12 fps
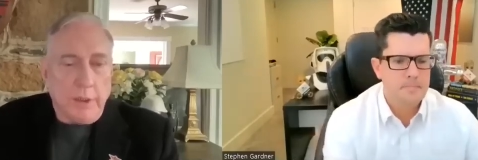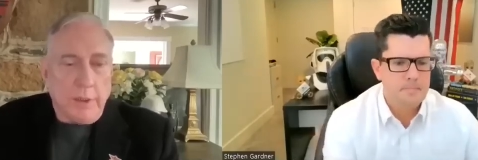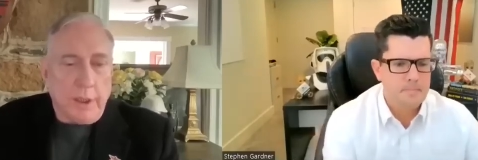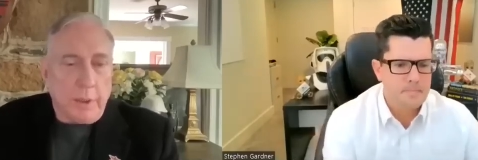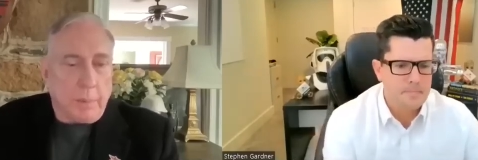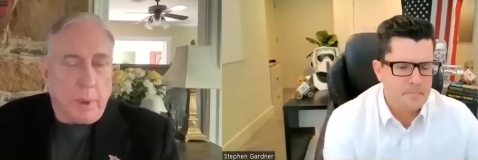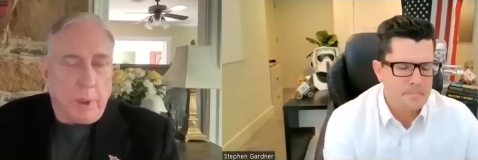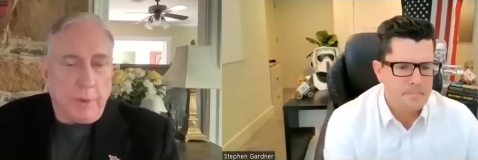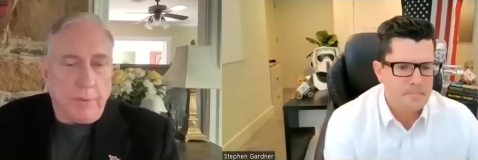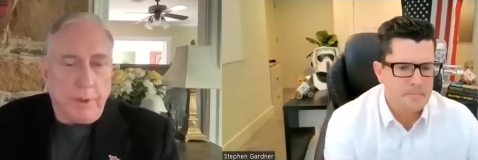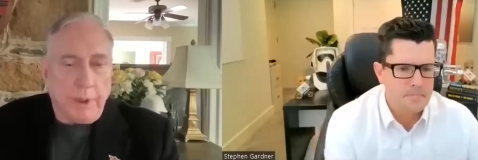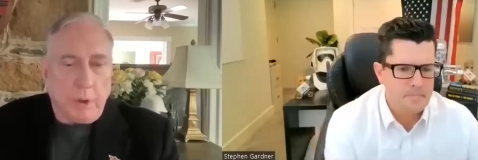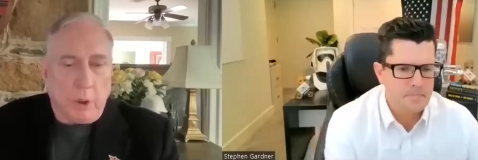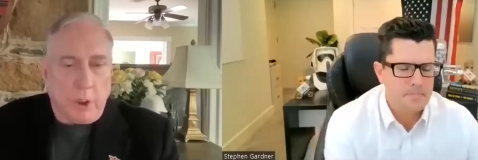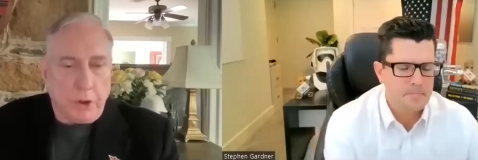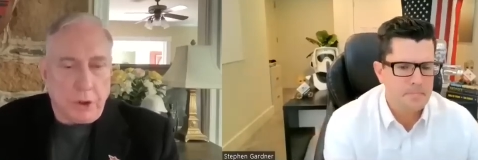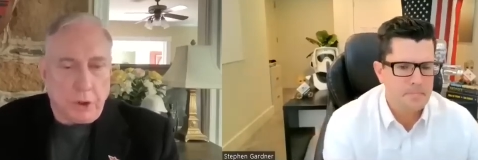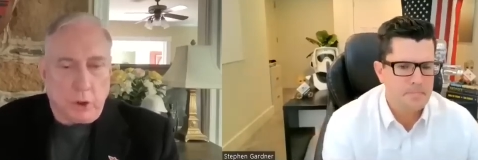Speaker 1: they're part of the
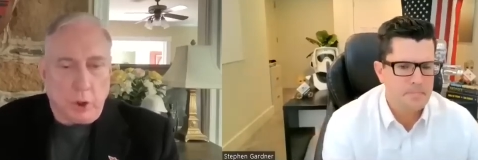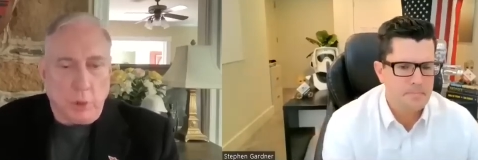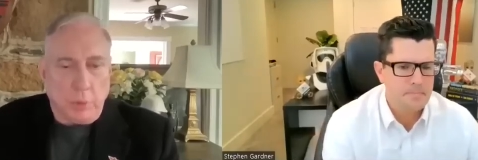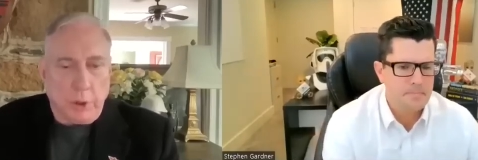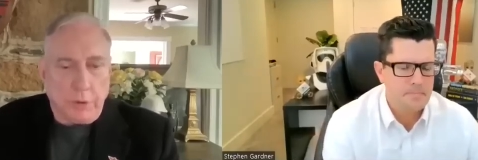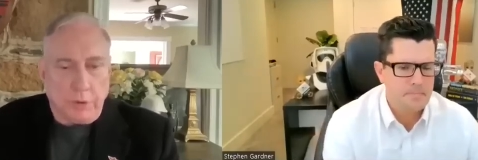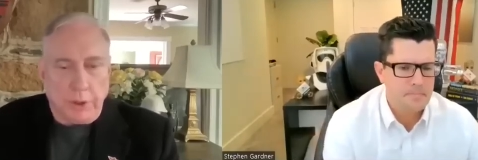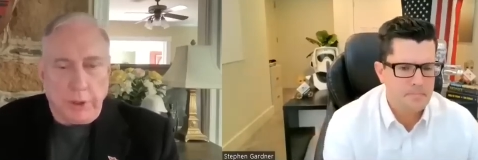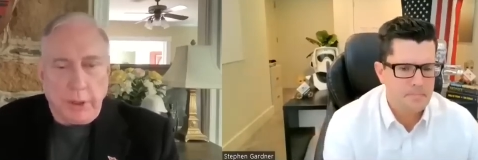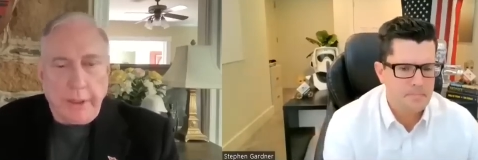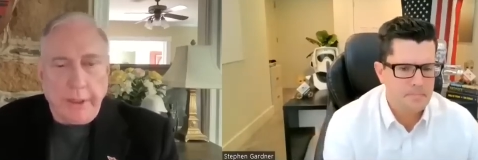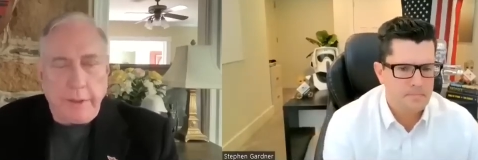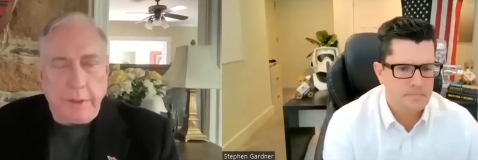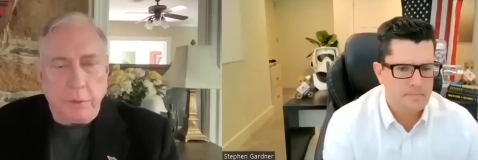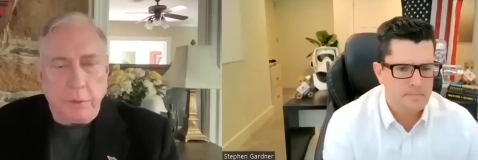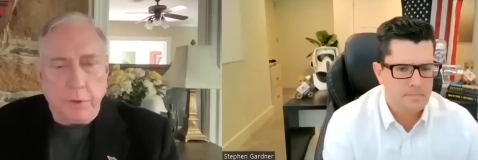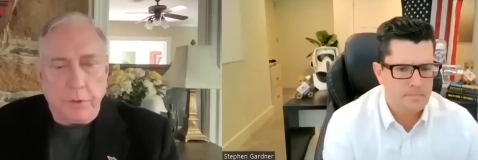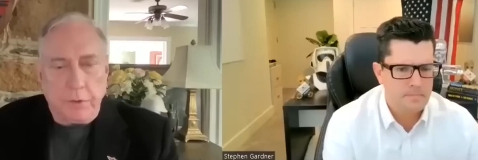larger globalist elite
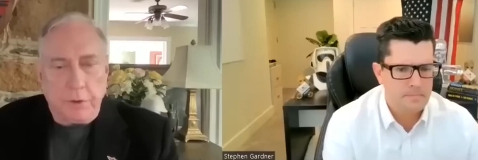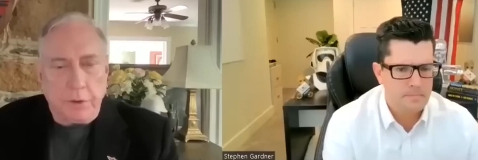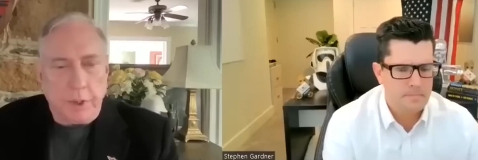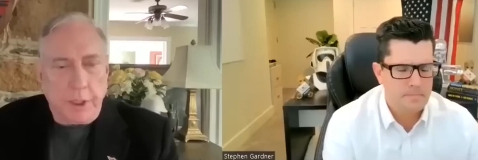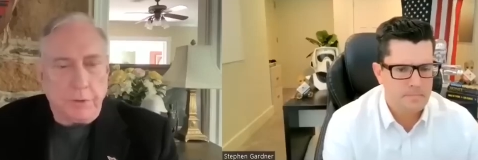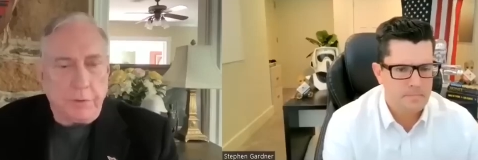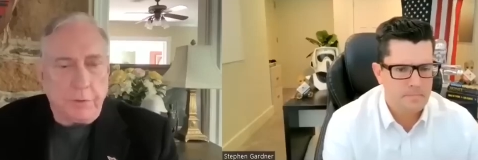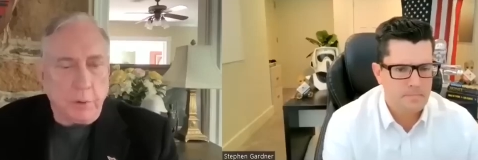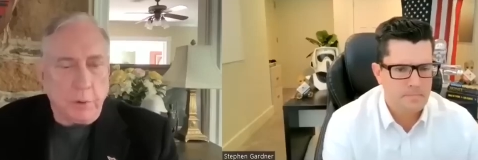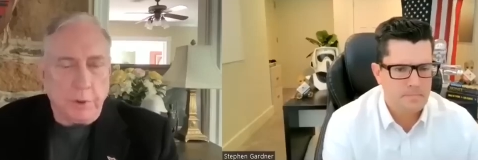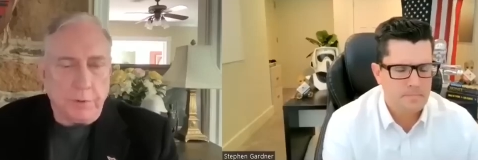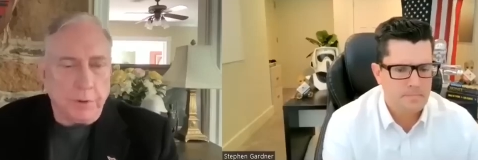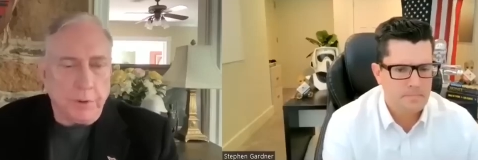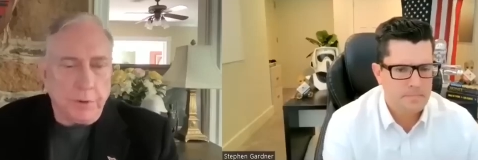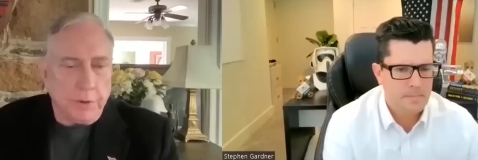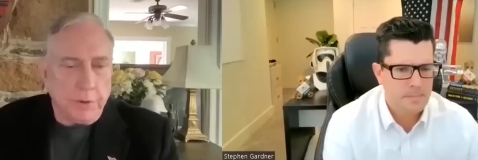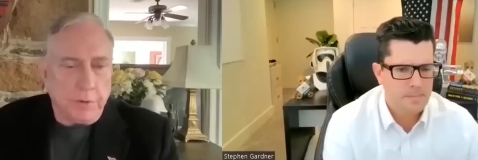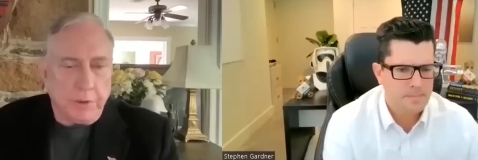that wants to transform us
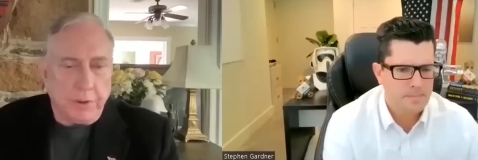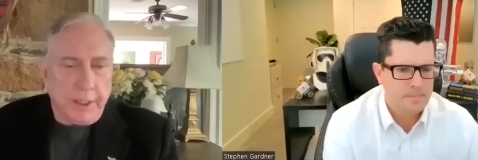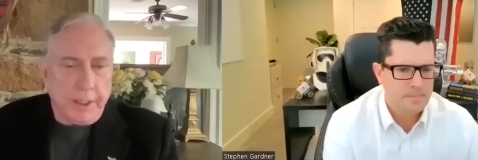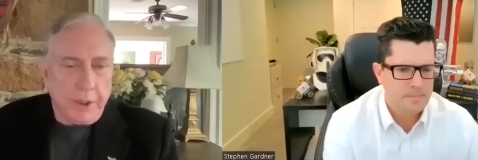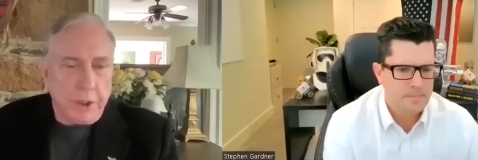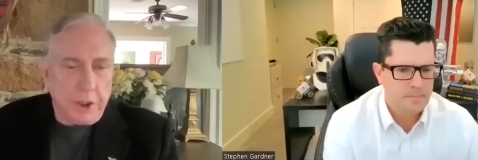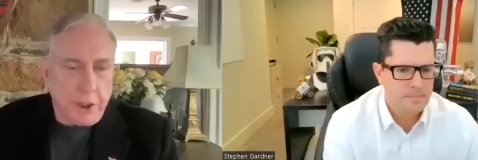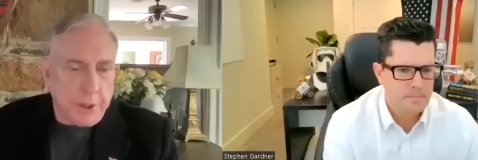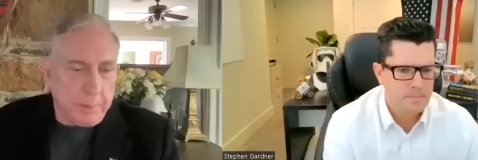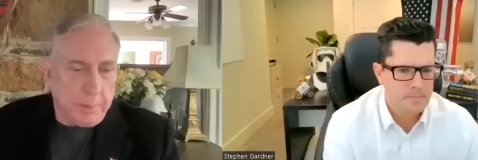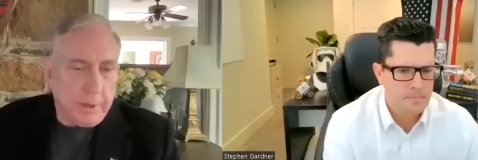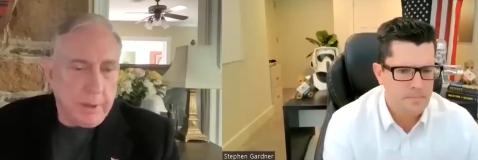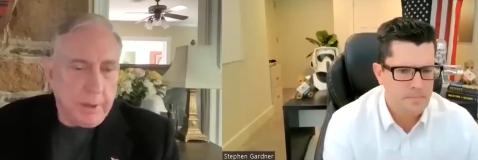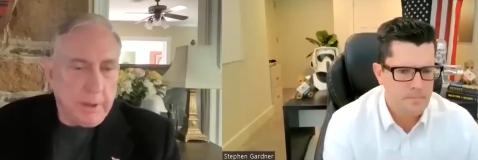into sedated sheep